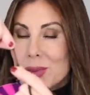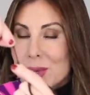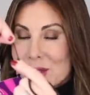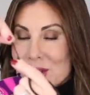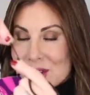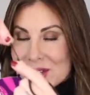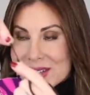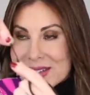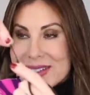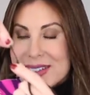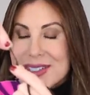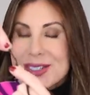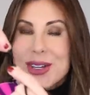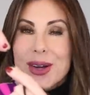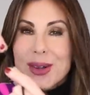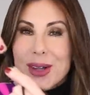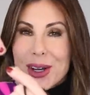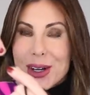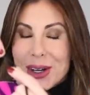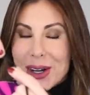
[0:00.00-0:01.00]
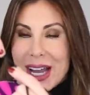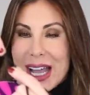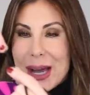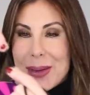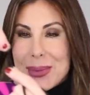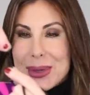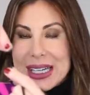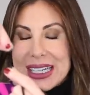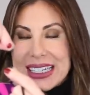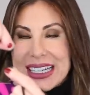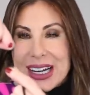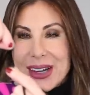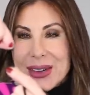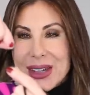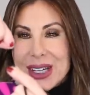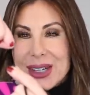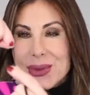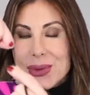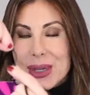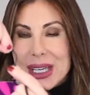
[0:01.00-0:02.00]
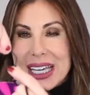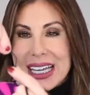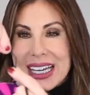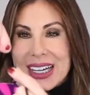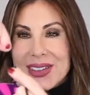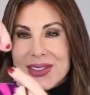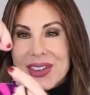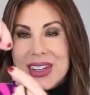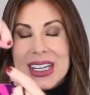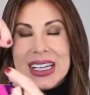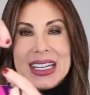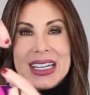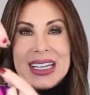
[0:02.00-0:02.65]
which is no longer happening now that we have